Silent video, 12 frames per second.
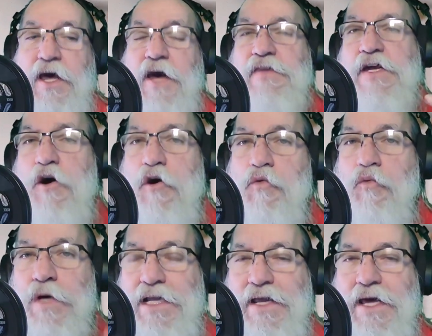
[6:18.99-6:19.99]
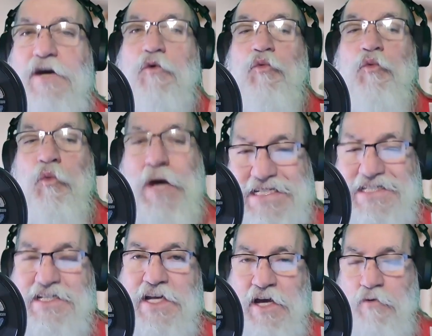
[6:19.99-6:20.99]
and they don't really
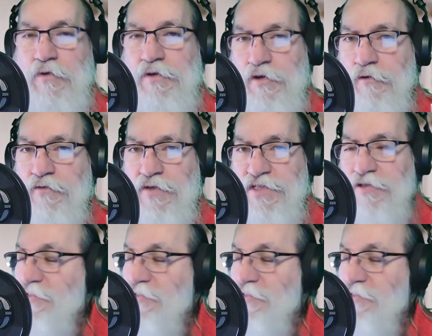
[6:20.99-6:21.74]
resonate with your visitors.